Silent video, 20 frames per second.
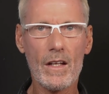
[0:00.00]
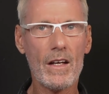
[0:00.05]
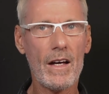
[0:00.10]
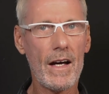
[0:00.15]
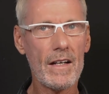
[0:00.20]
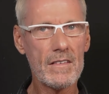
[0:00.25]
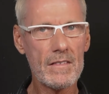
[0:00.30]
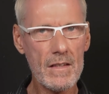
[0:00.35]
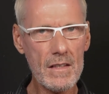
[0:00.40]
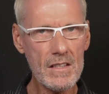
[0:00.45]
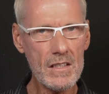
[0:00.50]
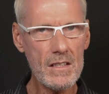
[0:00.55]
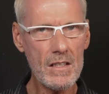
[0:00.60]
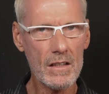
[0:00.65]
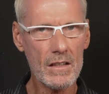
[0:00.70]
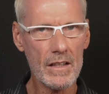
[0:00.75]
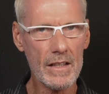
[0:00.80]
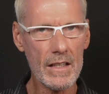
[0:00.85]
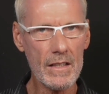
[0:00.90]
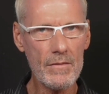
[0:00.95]

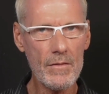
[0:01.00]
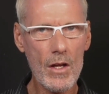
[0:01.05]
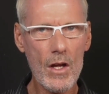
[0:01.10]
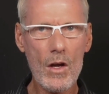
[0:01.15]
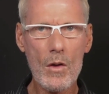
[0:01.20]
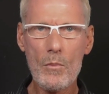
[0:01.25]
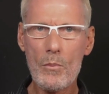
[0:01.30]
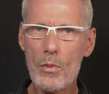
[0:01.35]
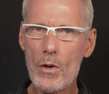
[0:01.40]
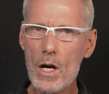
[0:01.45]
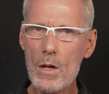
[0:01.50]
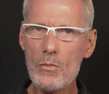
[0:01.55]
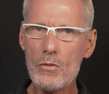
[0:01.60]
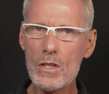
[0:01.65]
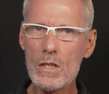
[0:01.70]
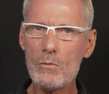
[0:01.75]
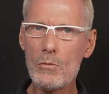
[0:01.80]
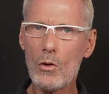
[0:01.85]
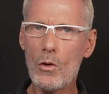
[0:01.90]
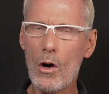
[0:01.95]
Additionally,
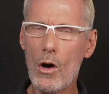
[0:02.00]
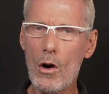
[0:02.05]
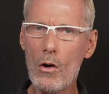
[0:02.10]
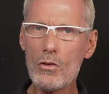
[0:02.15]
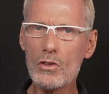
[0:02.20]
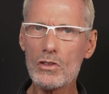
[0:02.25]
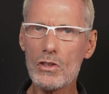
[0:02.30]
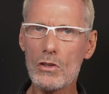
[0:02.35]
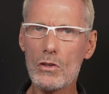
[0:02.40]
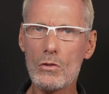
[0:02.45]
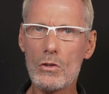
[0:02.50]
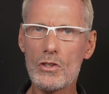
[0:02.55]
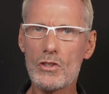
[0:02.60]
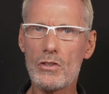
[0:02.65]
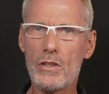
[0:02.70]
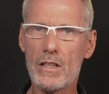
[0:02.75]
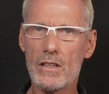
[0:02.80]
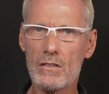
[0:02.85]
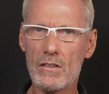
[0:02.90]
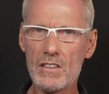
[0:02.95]
berberine will also lower
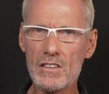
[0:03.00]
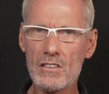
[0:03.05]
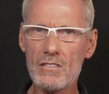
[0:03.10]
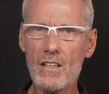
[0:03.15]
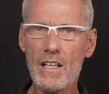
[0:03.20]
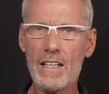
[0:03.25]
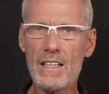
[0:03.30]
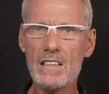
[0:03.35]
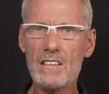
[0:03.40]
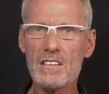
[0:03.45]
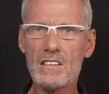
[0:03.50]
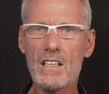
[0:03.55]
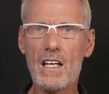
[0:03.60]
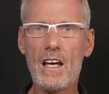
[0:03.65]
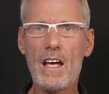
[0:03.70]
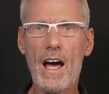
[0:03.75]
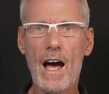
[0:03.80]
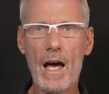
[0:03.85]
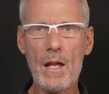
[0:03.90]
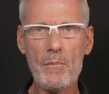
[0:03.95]
triglycerides
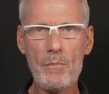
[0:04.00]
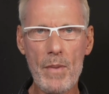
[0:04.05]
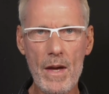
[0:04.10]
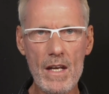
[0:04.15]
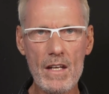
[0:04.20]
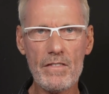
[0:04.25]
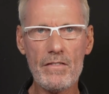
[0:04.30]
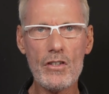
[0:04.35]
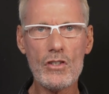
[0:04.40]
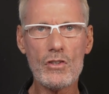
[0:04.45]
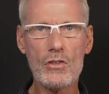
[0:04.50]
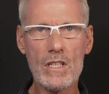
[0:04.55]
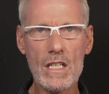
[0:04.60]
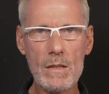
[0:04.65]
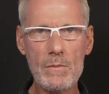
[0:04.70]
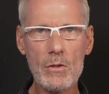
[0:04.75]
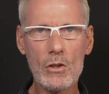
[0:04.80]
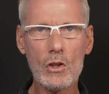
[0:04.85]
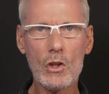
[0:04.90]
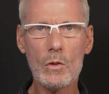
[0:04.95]
and benefit your
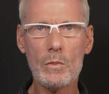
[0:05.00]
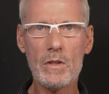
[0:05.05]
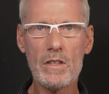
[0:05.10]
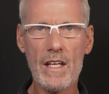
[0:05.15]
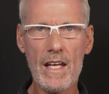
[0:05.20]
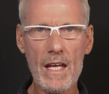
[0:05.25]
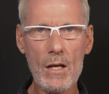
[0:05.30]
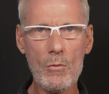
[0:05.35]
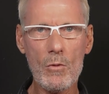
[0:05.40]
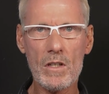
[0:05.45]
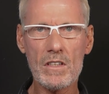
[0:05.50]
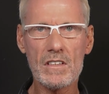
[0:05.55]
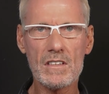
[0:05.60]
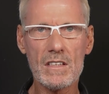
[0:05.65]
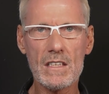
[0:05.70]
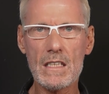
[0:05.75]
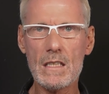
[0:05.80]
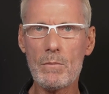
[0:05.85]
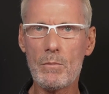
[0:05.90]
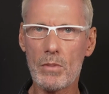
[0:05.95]
hemoglobin A one
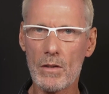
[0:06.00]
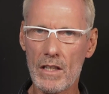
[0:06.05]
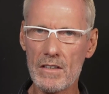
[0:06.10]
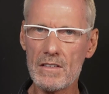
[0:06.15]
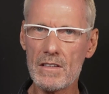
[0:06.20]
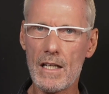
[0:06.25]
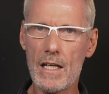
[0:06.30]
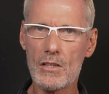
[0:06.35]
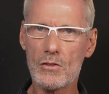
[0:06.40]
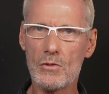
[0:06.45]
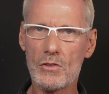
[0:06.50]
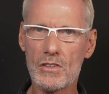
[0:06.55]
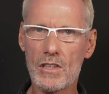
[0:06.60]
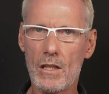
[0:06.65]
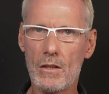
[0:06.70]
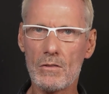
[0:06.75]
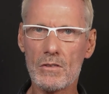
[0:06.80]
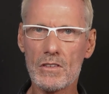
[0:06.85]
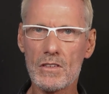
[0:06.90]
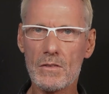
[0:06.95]
C blood test
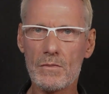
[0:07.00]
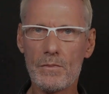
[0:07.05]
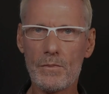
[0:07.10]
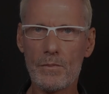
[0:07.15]
results.